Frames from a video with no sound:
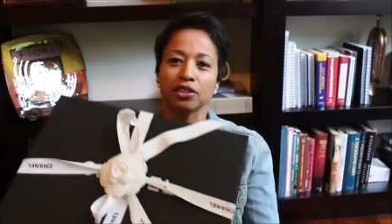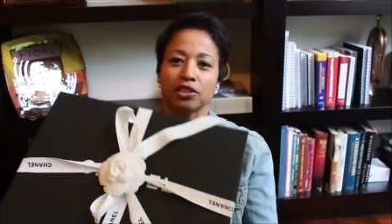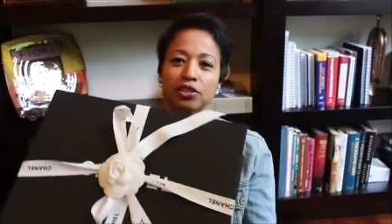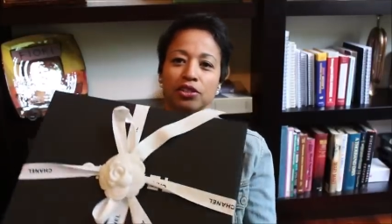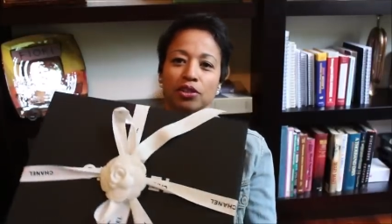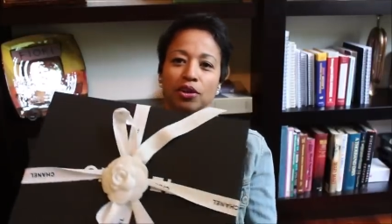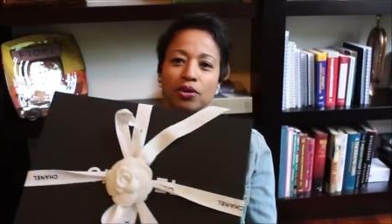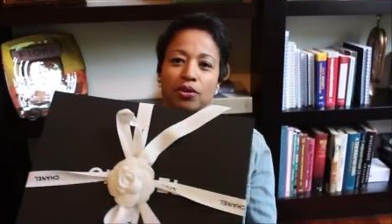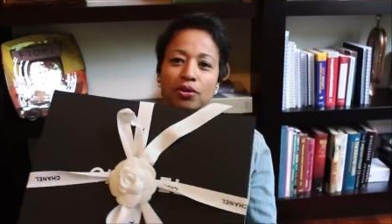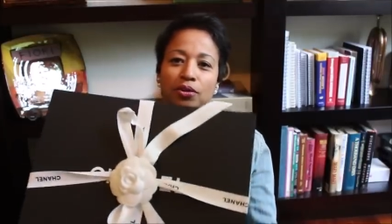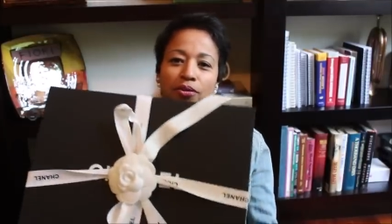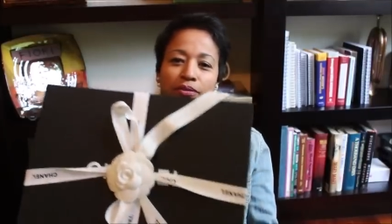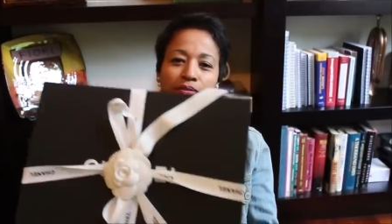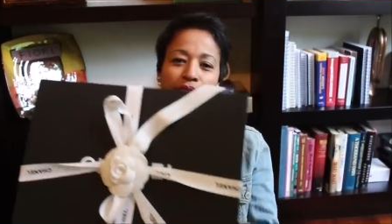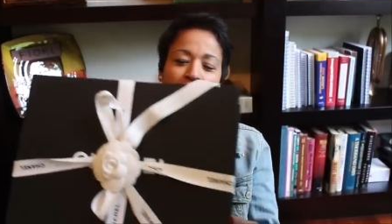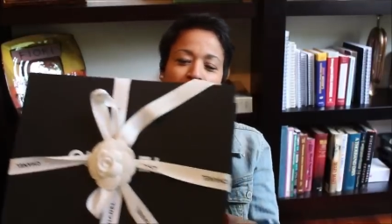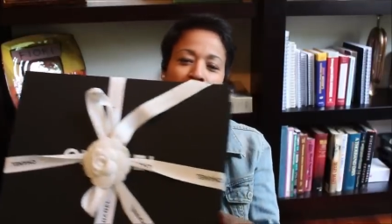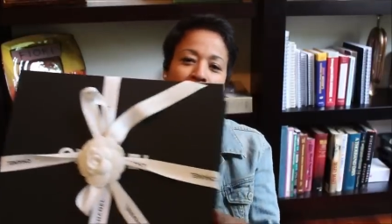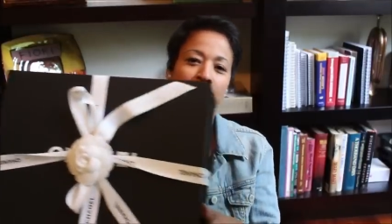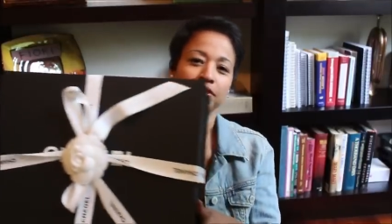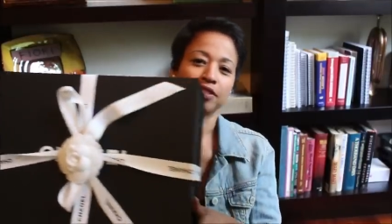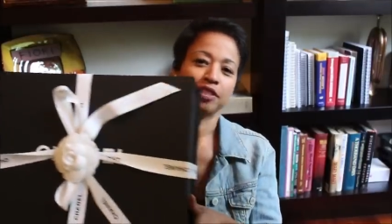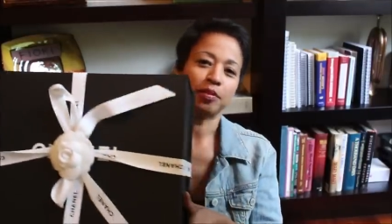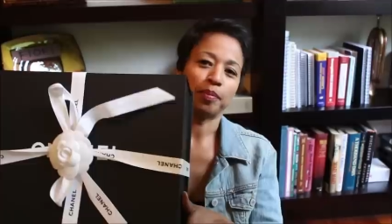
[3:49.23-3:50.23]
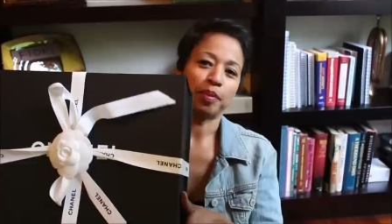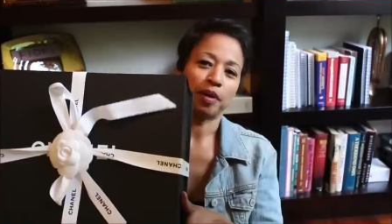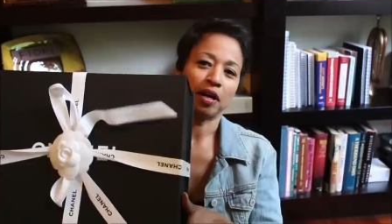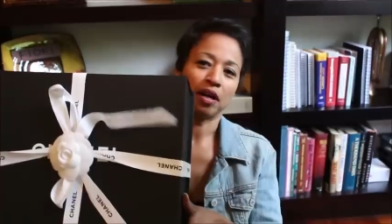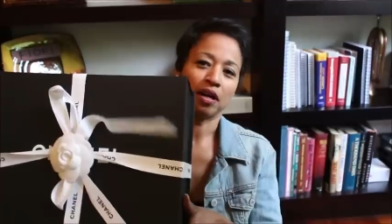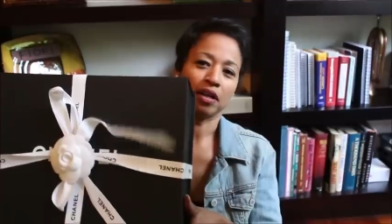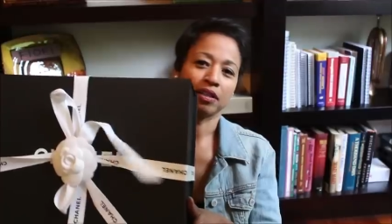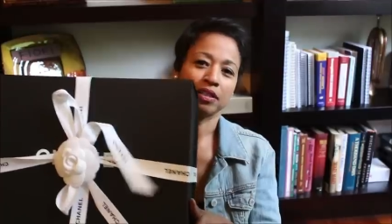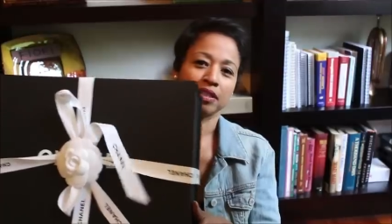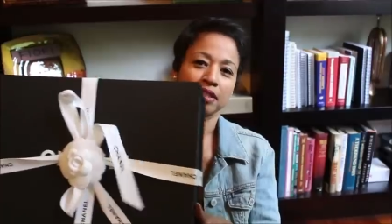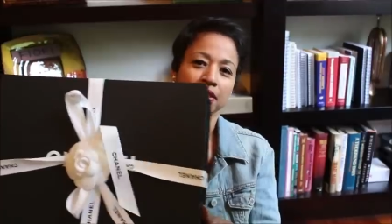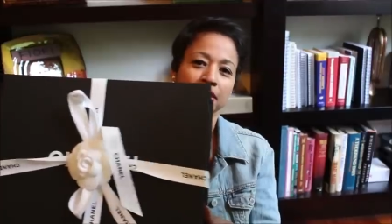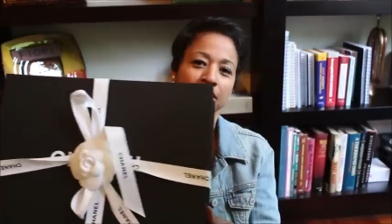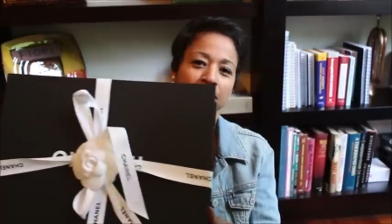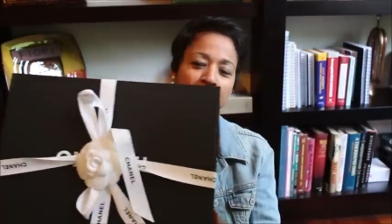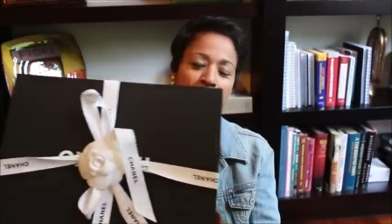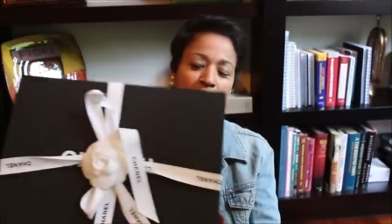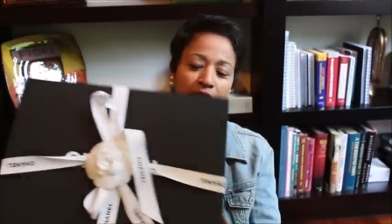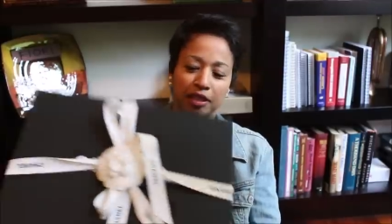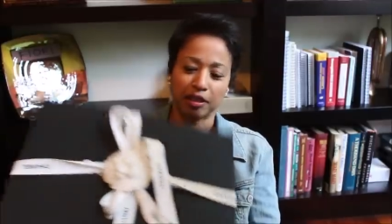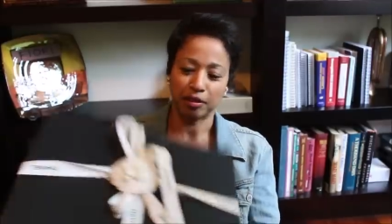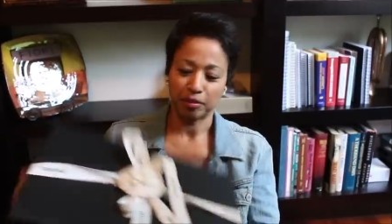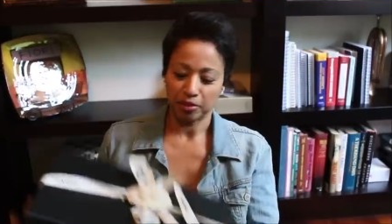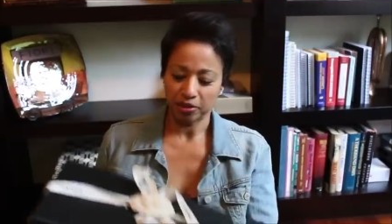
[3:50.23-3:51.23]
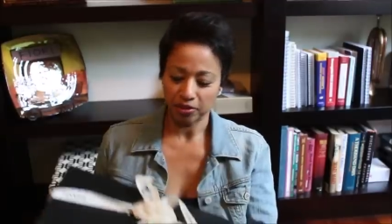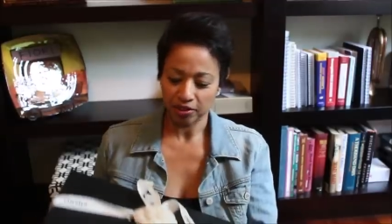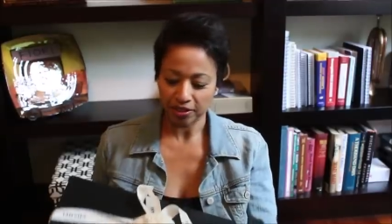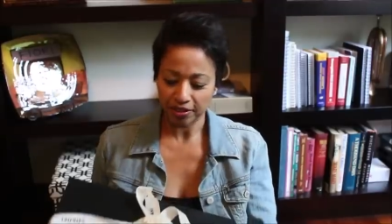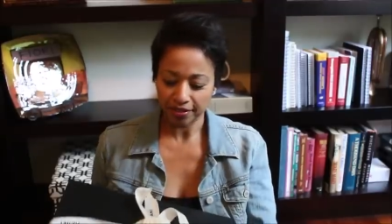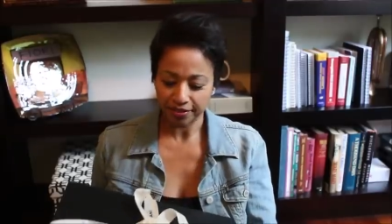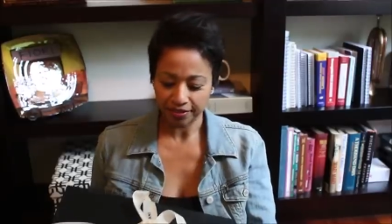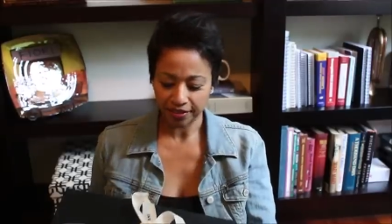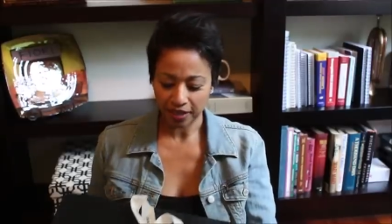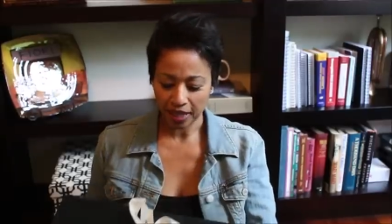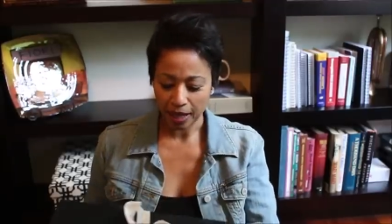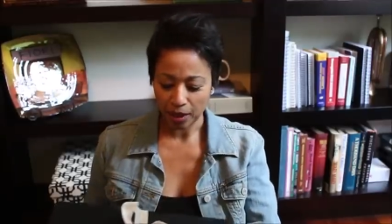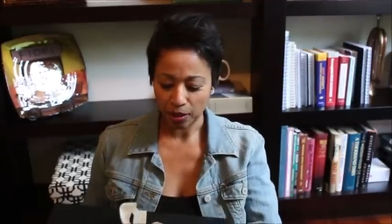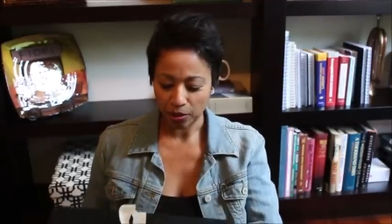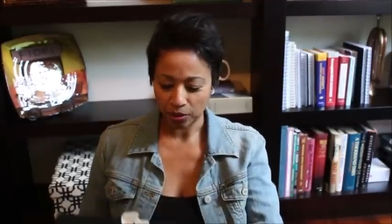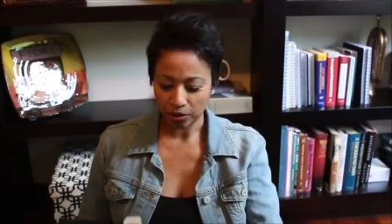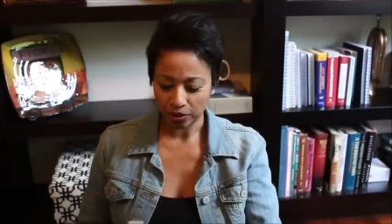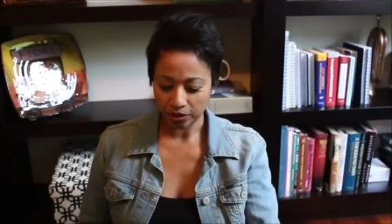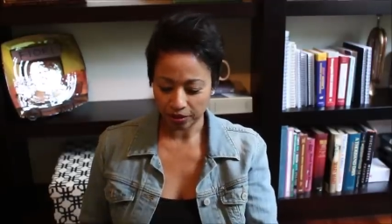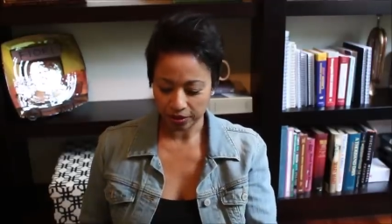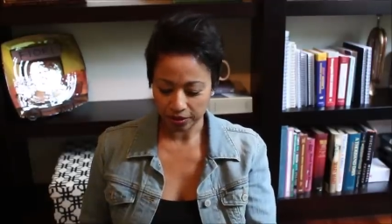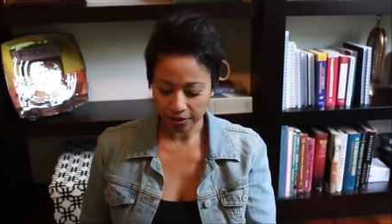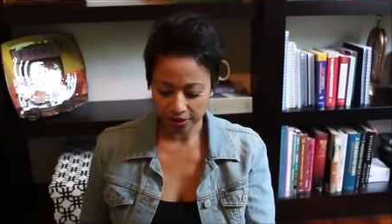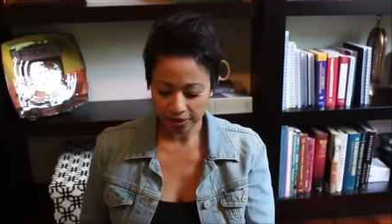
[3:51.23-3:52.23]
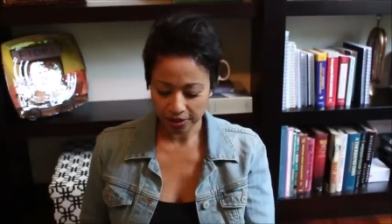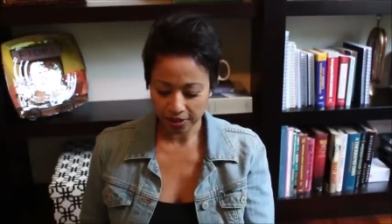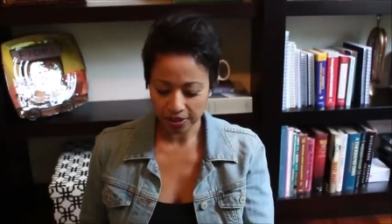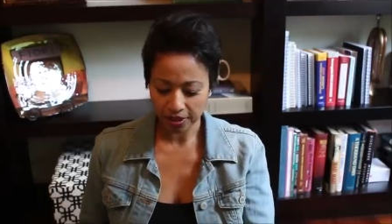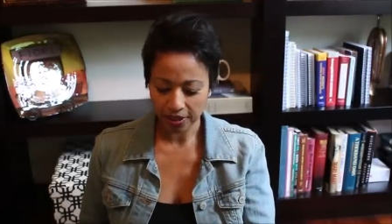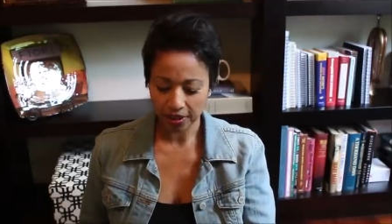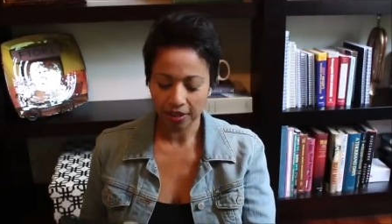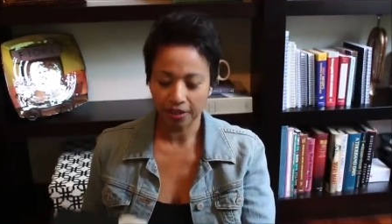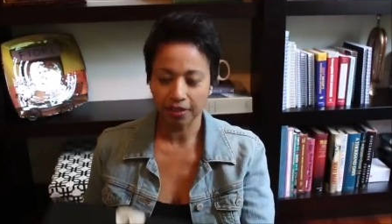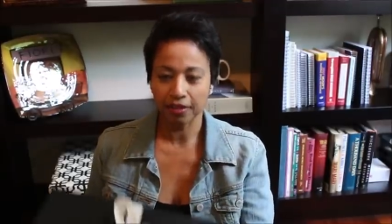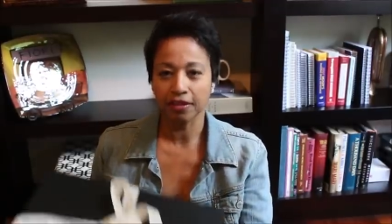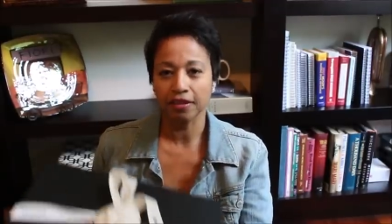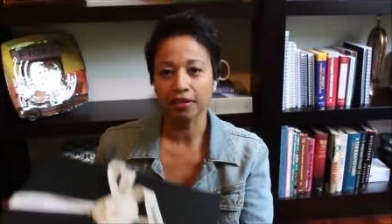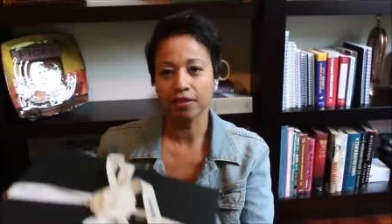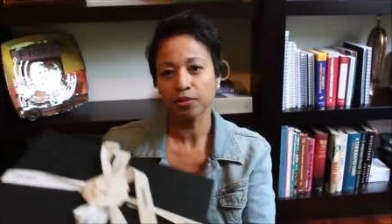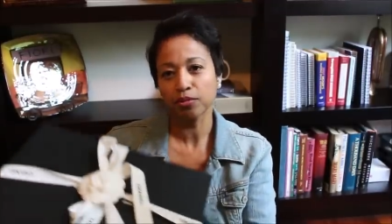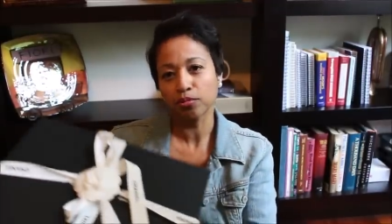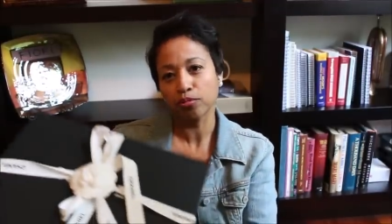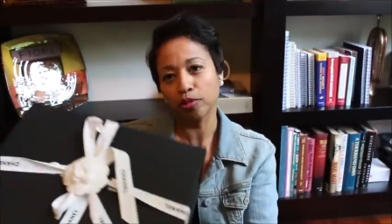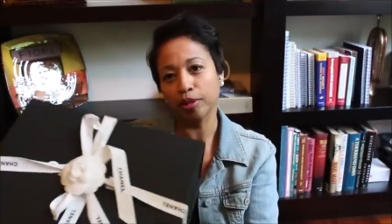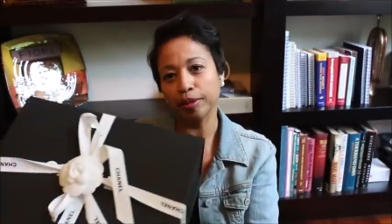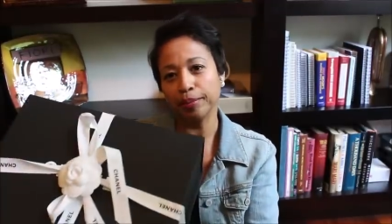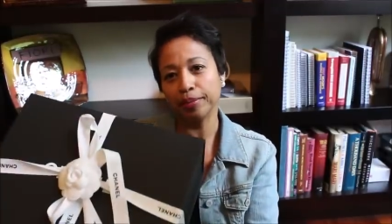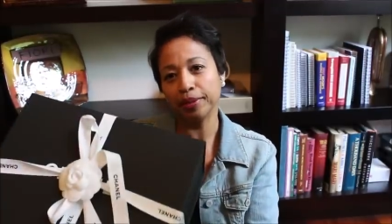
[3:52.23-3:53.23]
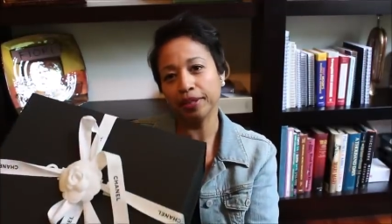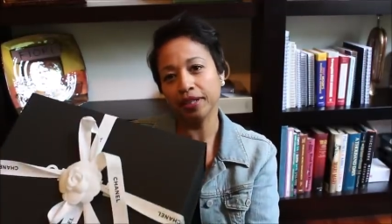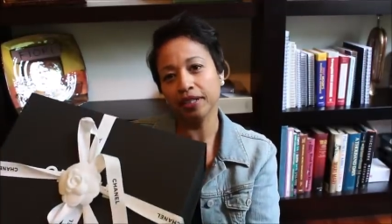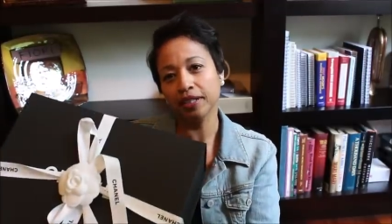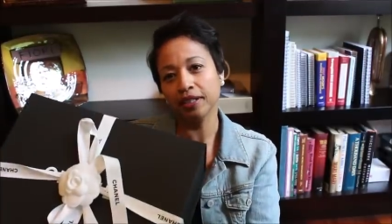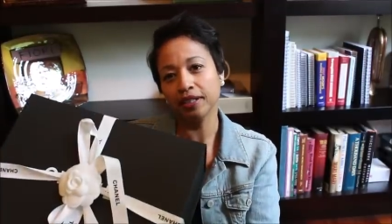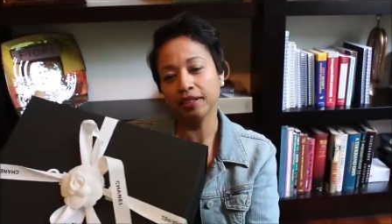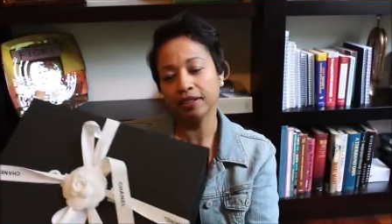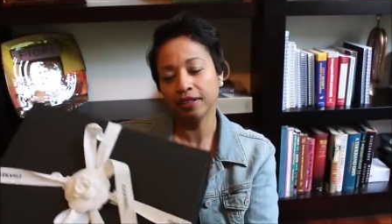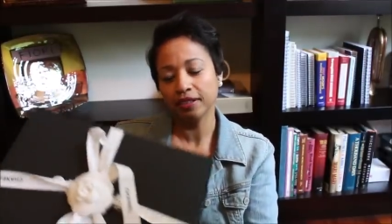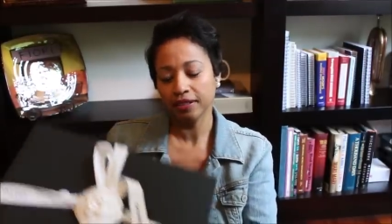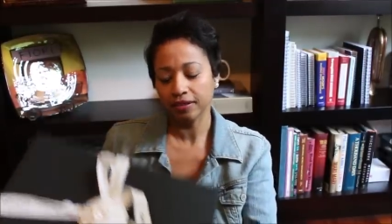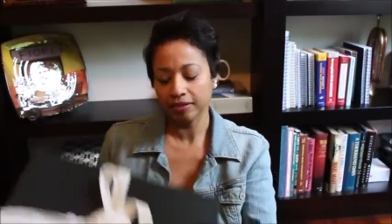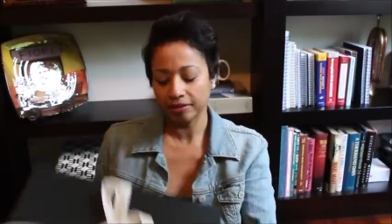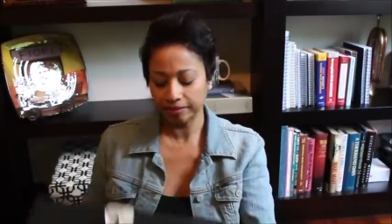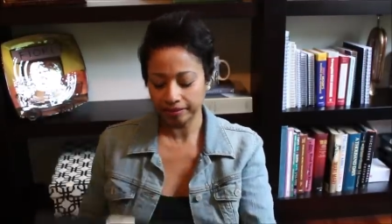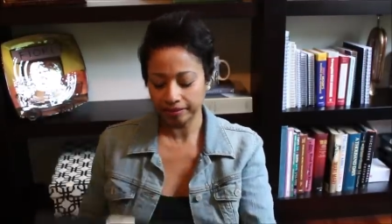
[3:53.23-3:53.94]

So here's the box with the camellia flowers and the ribbon.